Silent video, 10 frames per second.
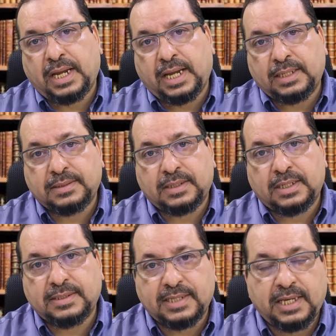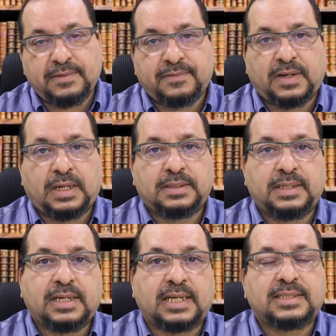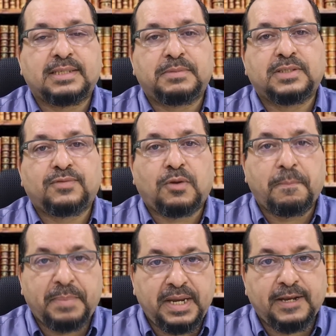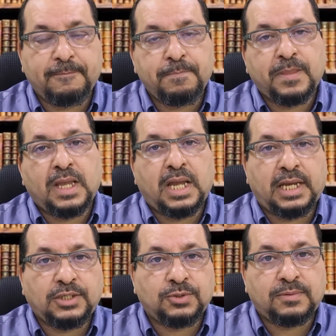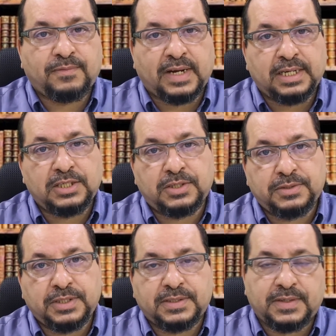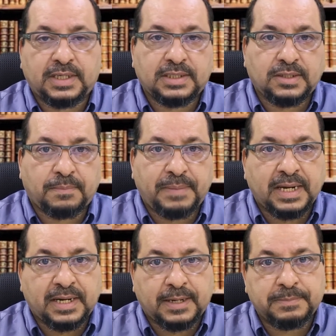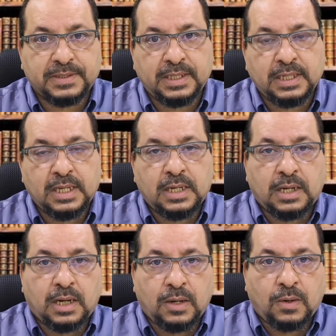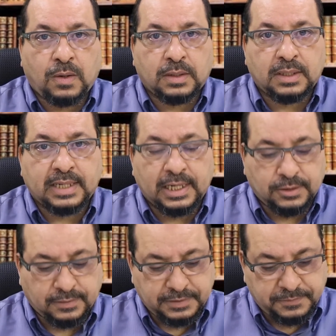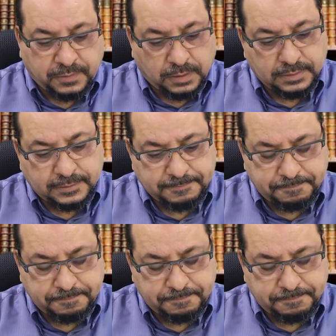and save the customers from being into financial distress or bankruptcy or kind of default.